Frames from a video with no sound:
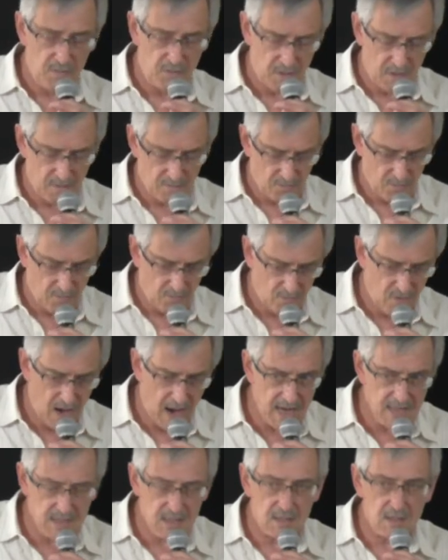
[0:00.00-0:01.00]
the
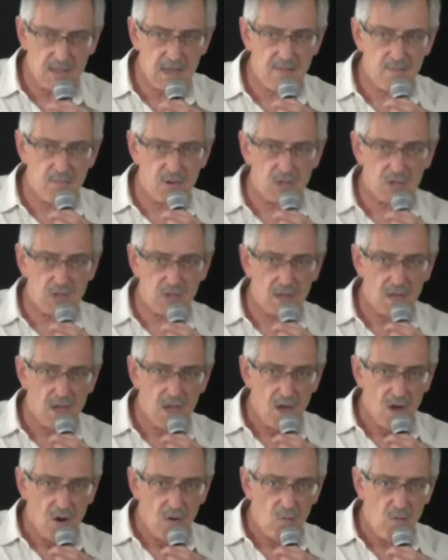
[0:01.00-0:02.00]
rise in
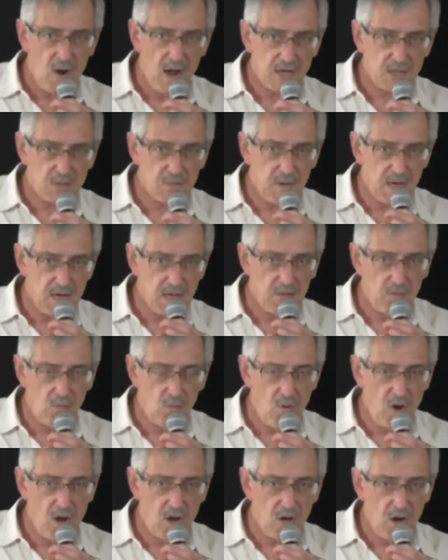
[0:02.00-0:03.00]
temperature whilst we
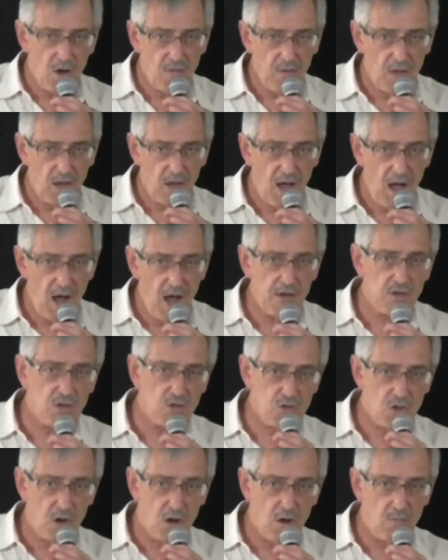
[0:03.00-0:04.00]
work on the harder
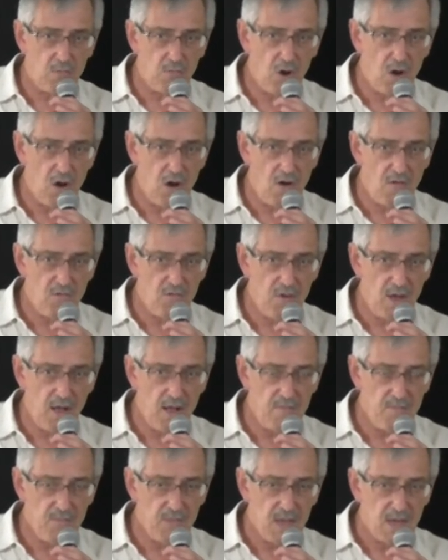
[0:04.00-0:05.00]
job of
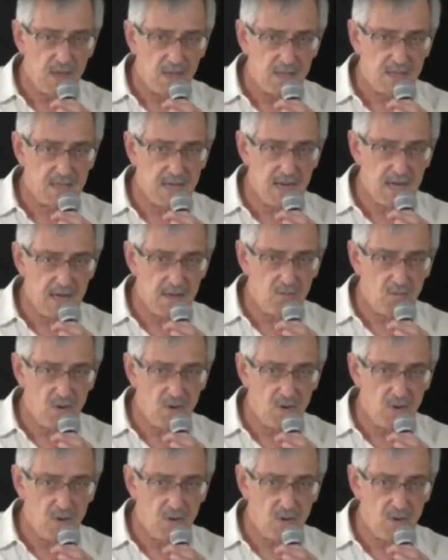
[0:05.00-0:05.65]
dealing